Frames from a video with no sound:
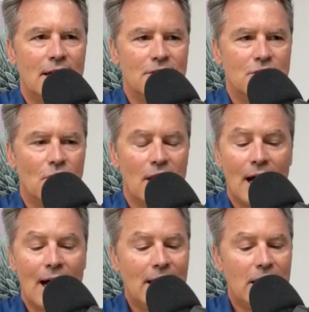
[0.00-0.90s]
So I
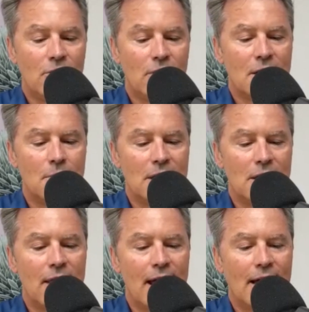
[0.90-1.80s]
highly
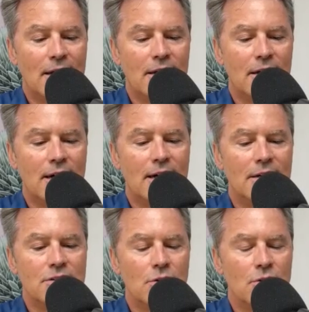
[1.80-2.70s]
recommend that.
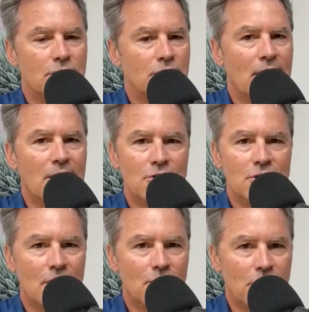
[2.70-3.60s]
So surround
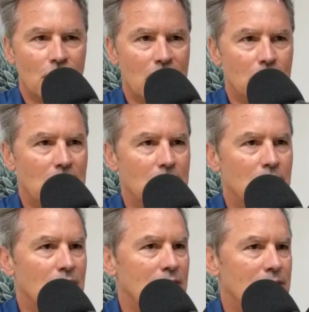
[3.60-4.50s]
yourself with great
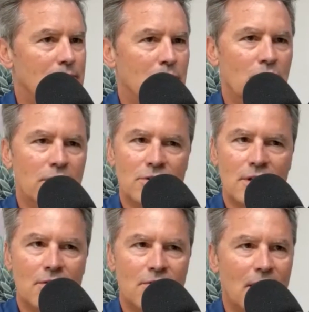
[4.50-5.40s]
people, put
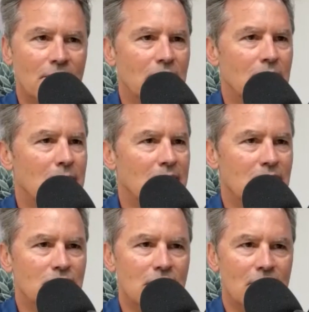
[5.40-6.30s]
yourself out there, make
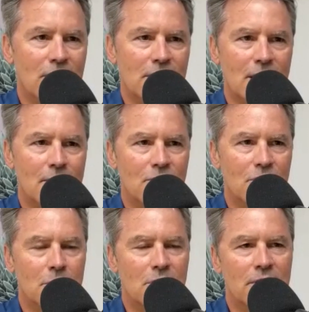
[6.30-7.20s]
yourself
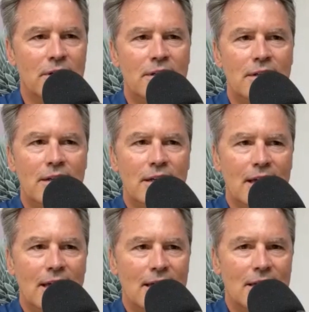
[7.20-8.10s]
uncomfortable,
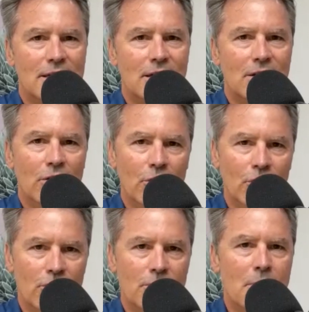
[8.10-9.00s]
and
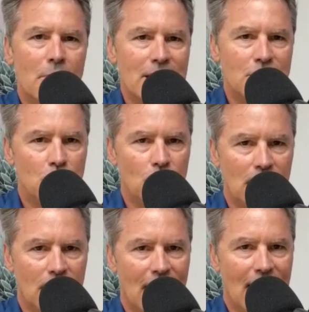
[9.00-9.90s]
learn by
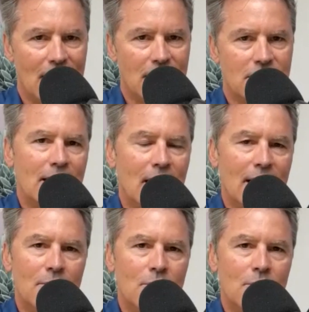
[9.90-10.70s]
doing that. I